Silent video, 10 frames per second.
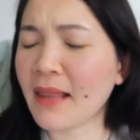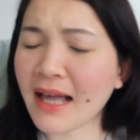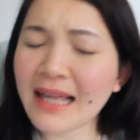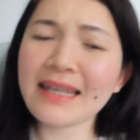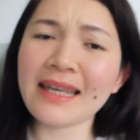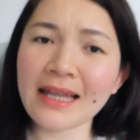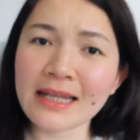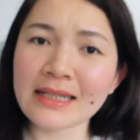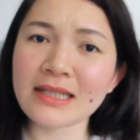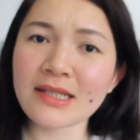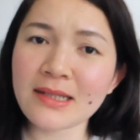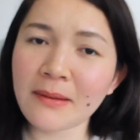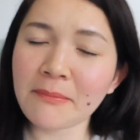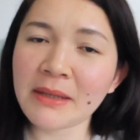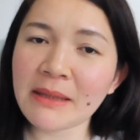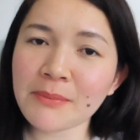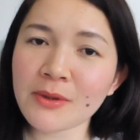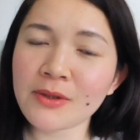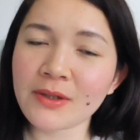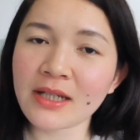I get it. Some
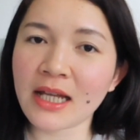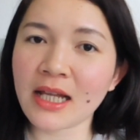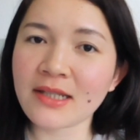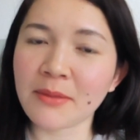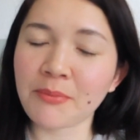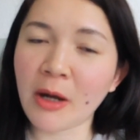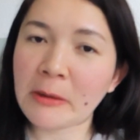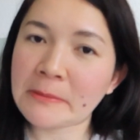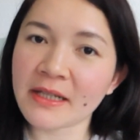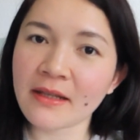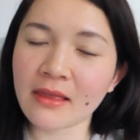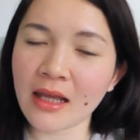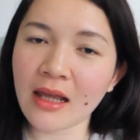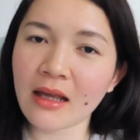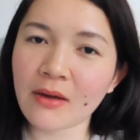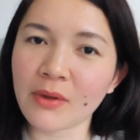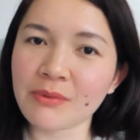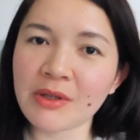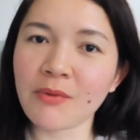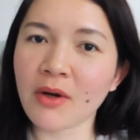people look at us and probably think when
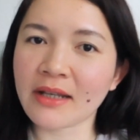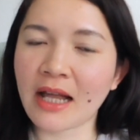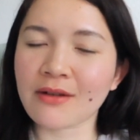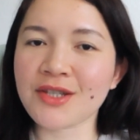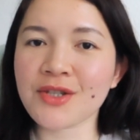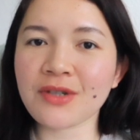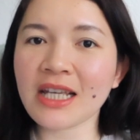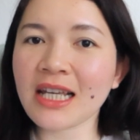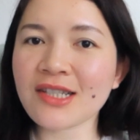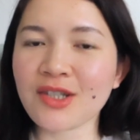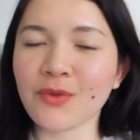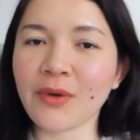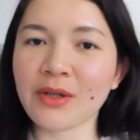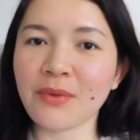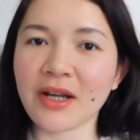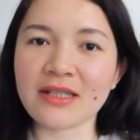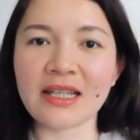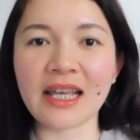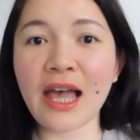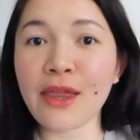we walk down the streets or when we are
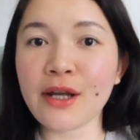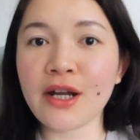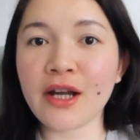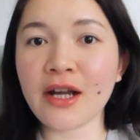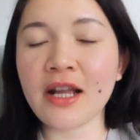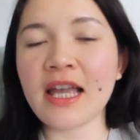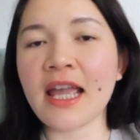together